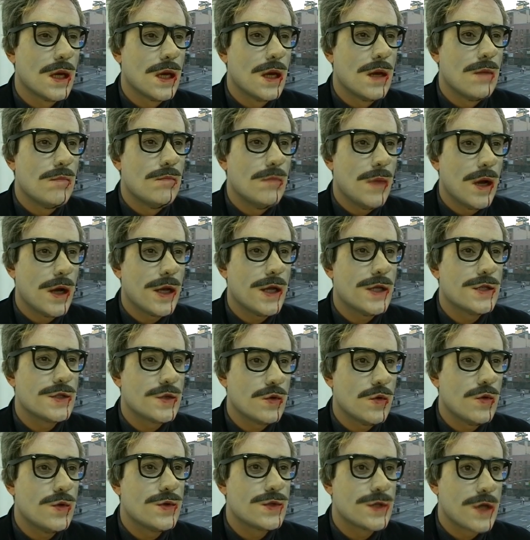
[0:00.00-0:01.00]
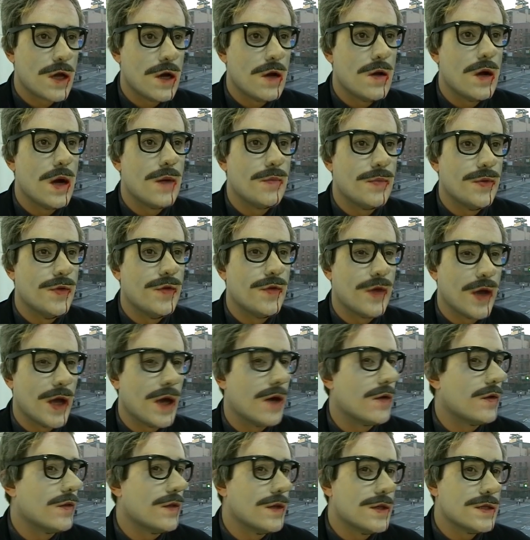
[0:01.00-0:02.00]
Markets always go up and
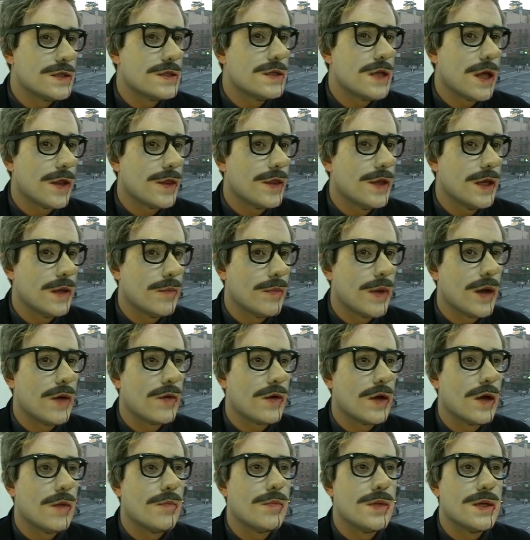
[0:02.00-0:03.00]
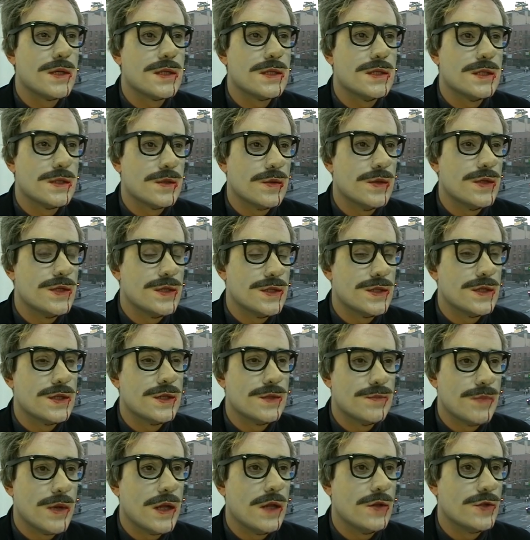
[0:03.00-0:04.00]
down, and there's nothing about our business which is in
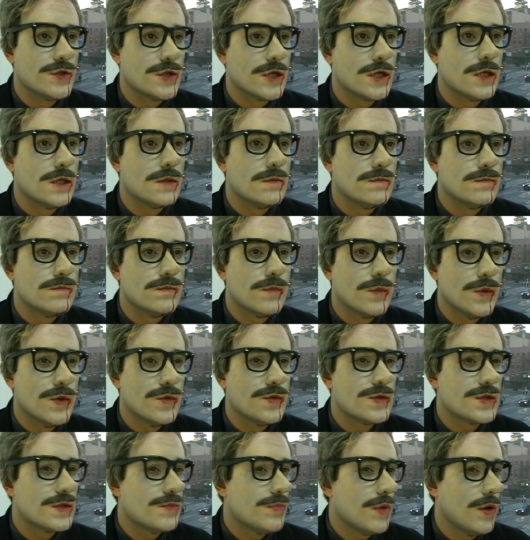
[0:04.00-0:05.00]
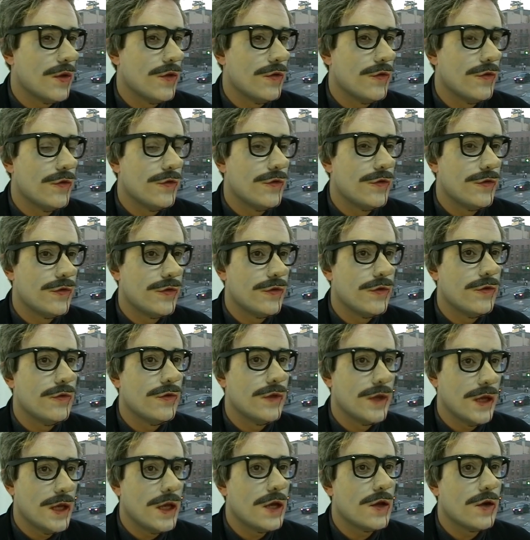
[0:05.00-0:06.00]
a bell jar. We respond to
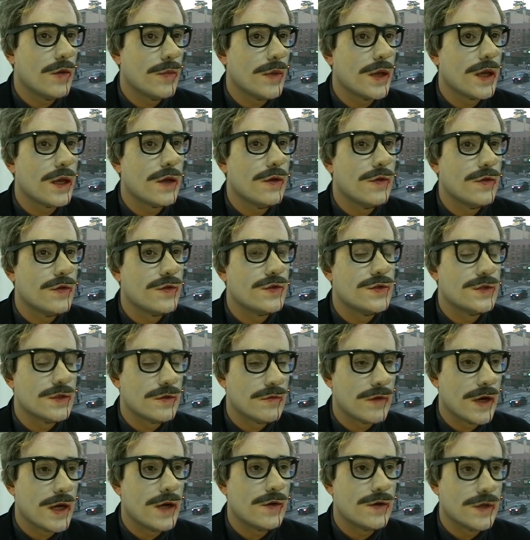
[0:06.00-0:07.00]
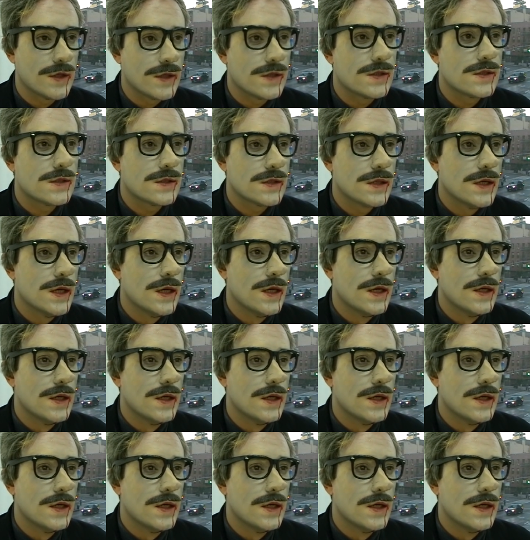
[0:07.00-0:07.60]
the economic conditions around us.